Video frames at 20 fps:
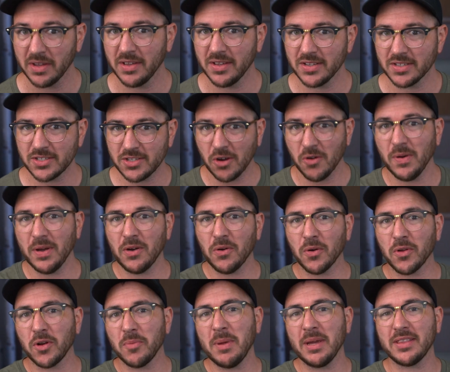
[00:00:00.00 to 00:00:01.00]
So in
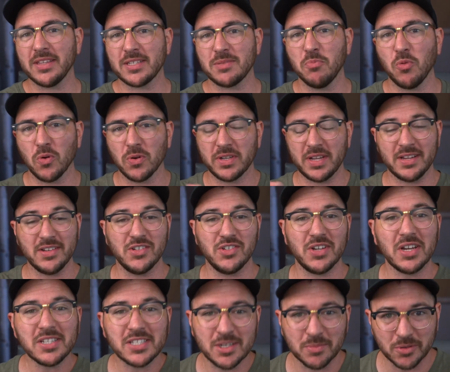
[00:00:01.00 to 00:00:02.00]
order to make this more
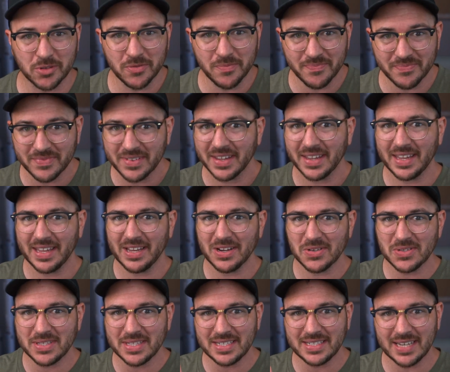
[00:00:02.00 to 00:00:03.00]
digestible,
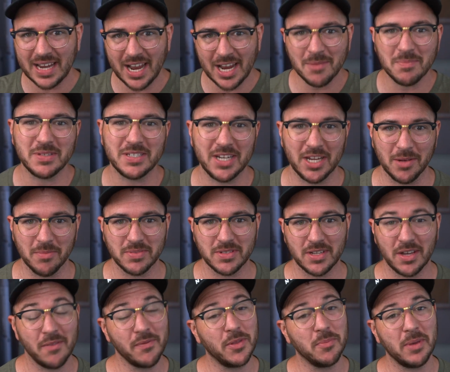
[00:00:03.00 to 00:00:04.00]
here's the timestamps
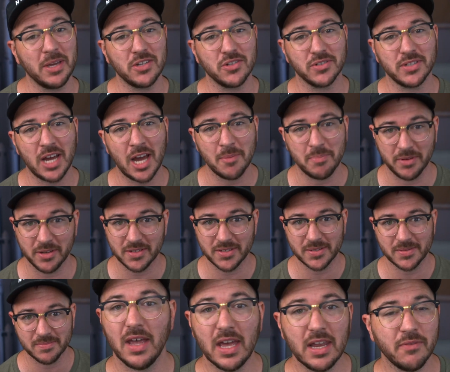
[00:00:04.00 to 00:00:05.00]
of the major
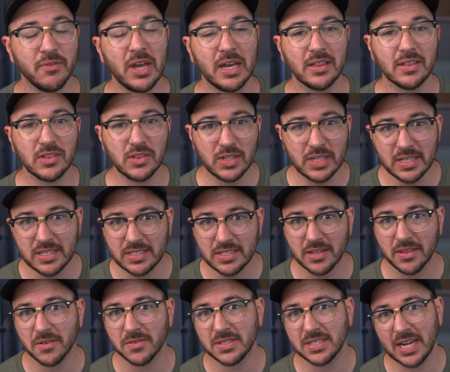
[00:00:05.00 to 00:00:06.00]
topics. And I've got links to
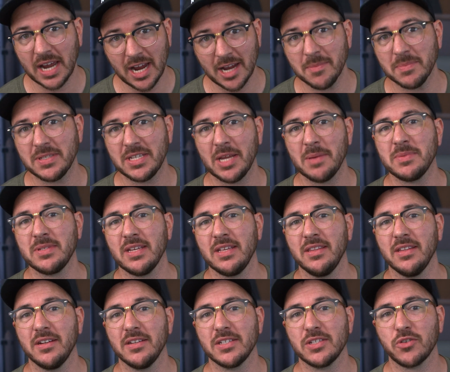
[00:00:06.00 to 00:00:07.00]
those timestamps in
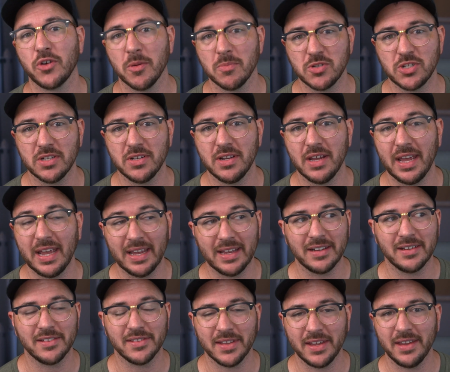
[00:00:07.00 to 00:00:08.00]
the description,
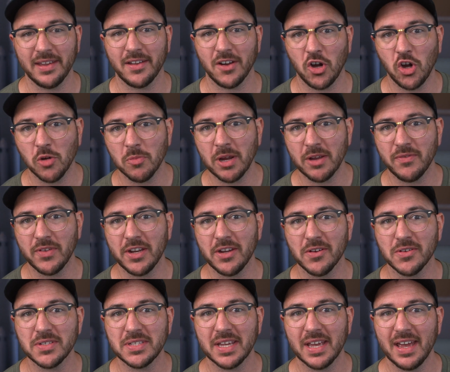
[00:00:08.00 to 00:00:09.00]
and like all my
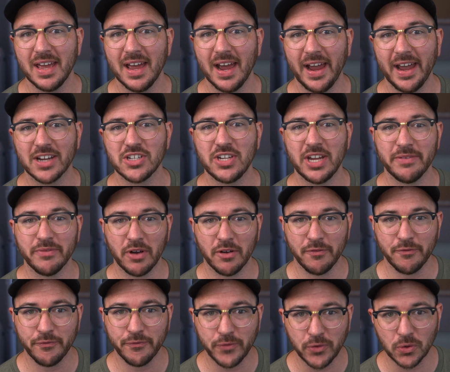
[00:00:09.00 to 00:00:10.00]
videos, I actually have a
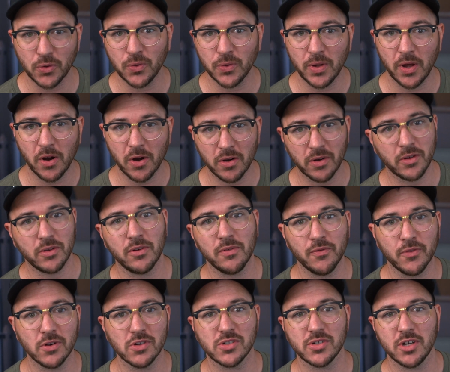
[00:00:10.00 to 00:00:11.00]
full article
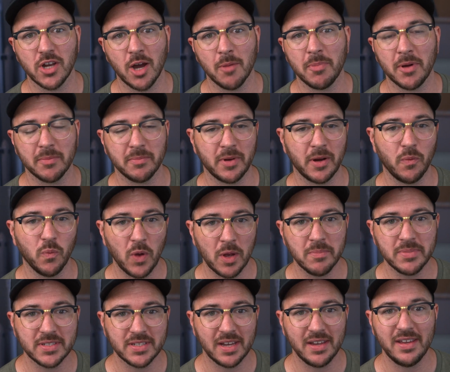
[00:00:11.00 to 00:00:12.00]
version up on my
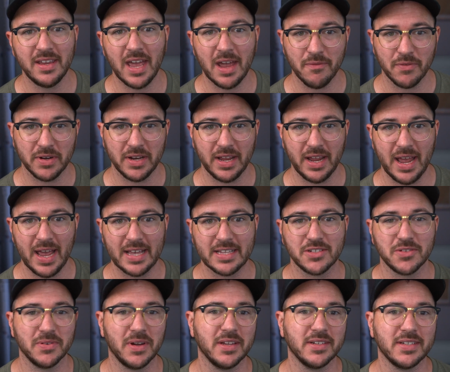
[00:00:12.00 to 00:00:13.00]
website,
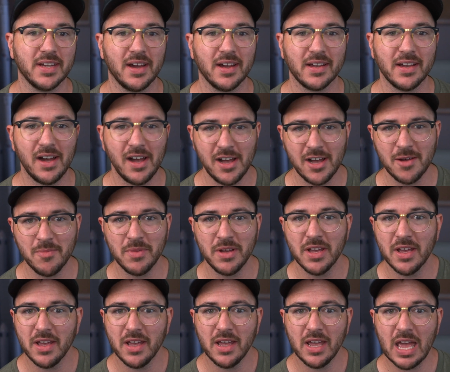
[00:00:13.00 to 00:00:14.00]
everydayastronaut.com,
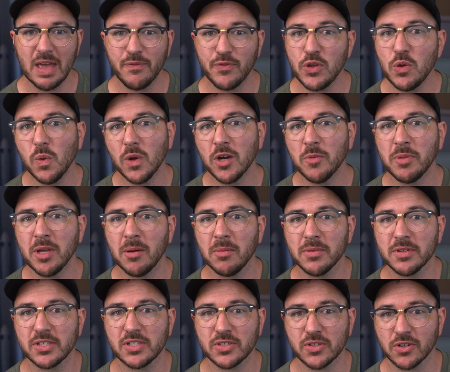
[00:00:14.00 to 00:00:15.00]
if you want to be able
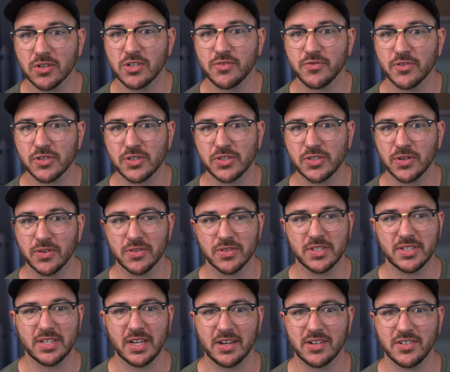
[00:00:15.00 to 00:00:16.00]
to search for certain
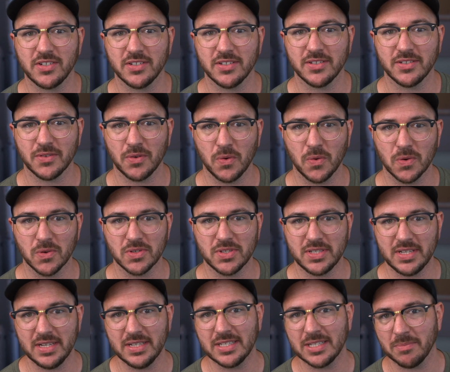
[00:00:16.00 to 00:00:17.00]
sections or
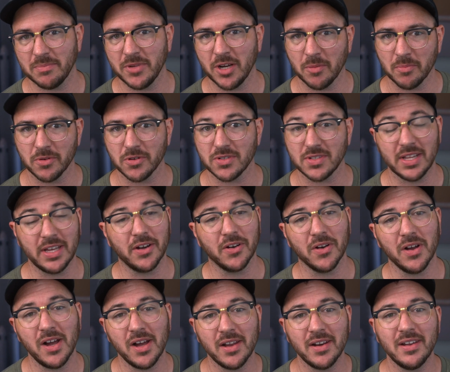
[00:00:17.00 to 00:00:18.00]
see some numbers
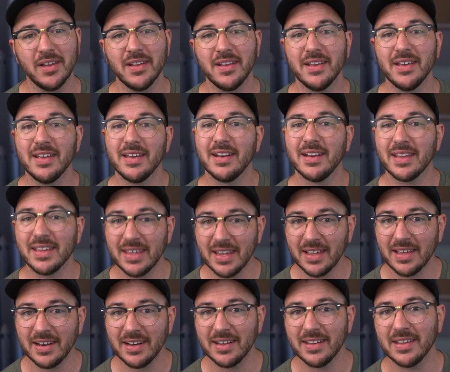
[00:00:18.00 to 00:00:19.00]
later on. And
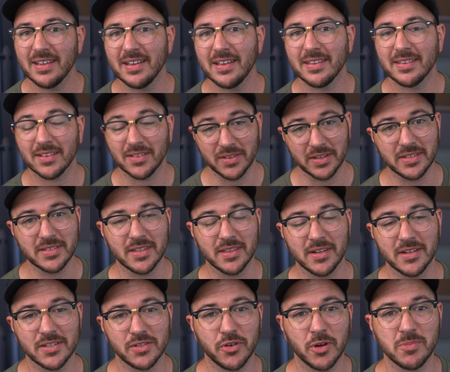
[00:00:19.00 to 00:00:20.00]
again, the link's in the
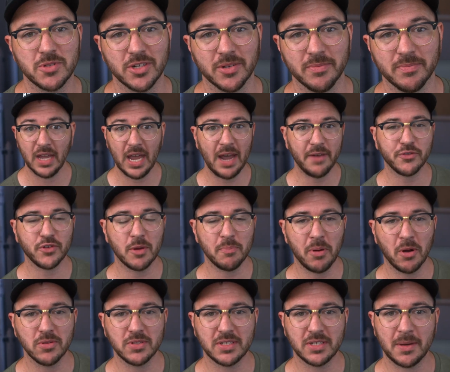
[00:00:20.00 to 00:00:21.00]
description. After I
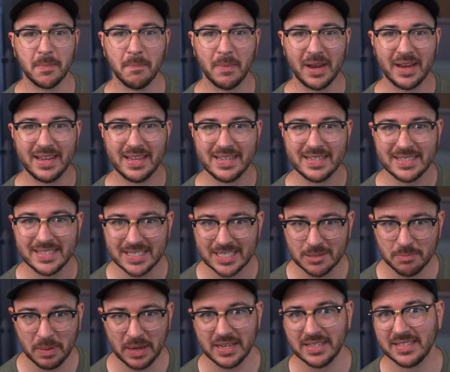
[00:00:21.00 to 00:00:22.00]
posted my Is
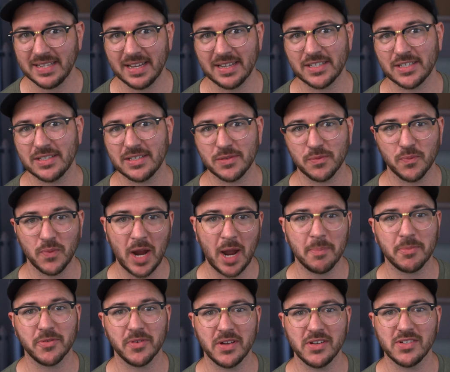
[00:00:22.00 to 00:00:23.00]
SpaceX's
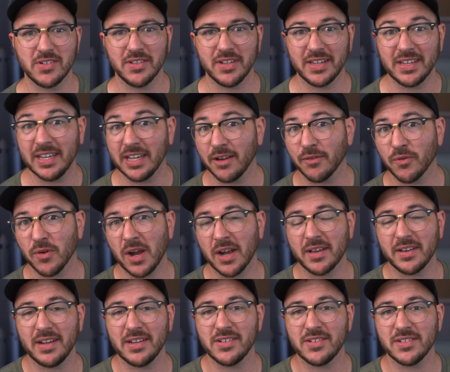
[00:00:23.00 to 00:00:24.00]
Raptor engine the king of
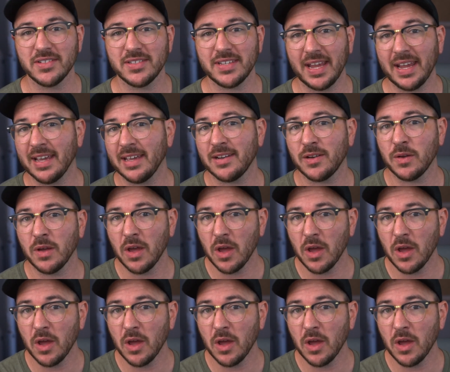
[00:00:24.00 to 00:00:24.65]
rocket engines and